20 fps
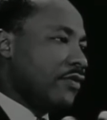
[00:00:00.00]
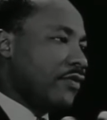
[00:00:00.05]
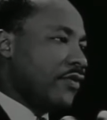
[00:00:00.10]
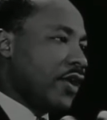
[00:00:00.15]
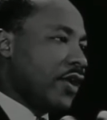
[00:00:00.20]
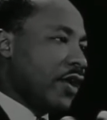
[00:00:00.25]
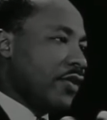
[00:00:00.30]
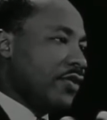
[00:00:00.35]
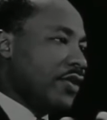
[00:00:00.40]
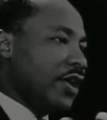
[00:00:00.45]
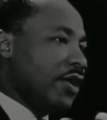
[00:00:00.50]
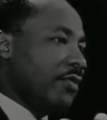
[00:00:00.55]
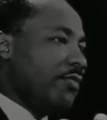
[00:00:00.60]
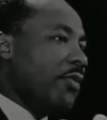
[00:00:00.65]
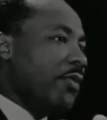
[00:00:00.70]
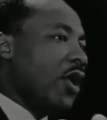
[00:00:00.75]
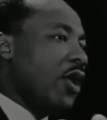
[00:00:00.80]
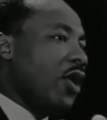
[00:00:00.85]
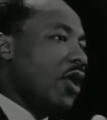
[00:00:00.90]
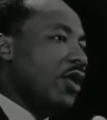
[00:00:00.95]
but for the
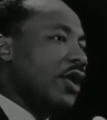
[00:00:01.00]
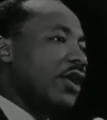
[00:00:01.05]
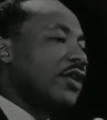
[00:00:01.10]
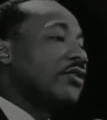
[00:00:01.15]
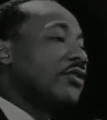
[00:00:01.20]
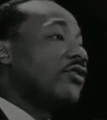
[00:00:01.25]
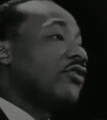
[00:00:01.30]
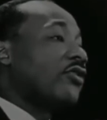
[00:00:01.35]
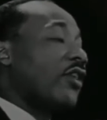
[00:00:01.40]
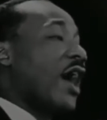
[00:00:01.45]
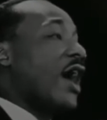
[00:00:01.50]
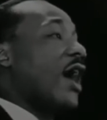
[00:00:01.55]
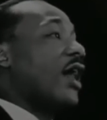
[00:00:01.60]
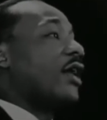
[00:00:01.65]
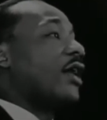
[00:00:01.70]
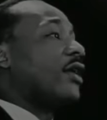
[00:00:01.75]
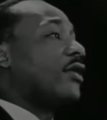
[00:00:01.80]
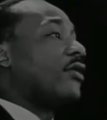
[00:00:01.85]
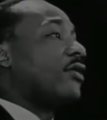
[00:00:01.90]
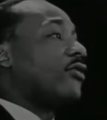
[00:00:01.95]
appalling
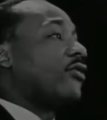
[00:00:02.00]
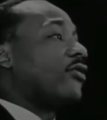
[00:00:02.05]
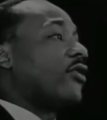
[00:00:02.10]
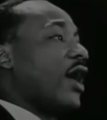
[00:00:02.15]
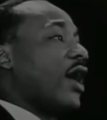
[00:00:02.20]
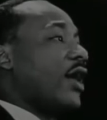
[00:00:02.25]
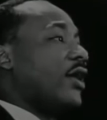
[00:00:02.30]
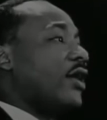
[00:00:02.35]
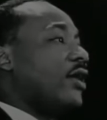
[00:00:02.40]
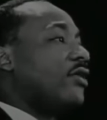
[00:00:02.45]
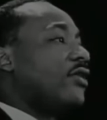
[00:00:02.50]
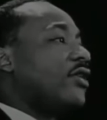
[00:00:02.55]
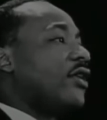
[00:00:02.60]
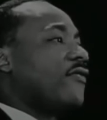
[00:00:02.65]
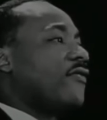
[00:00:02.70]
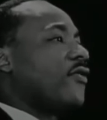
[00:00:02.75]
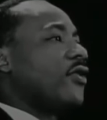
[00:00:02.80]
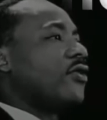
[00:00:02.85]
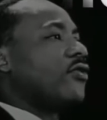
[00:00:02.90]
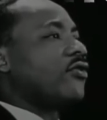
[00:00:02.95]
silence and
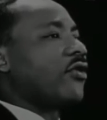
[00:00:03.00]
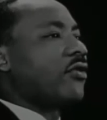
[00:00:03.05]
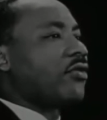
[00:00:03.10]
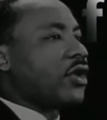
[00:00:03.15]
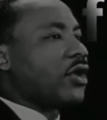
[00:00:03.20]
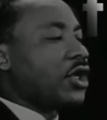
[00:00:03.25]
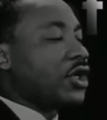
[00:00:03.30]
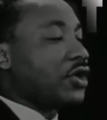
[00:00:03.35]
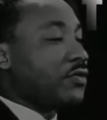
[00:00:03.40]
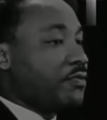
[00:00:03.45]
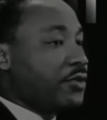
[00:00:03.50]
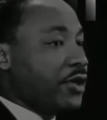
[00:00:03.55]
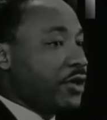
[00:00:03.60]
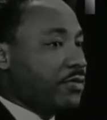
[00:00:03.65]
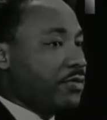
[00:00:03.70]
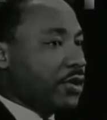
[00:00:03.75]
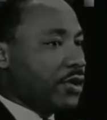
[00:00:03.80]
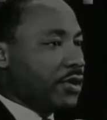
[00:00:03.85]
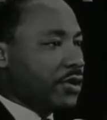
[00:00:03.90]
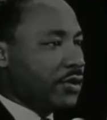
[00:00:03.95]
indifference of the good
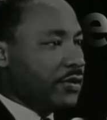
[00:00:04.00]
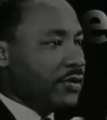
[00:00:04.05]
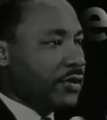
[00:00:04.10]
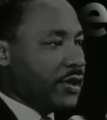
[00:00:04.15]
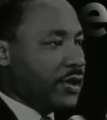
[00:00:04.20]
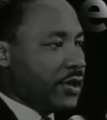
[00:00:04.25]
people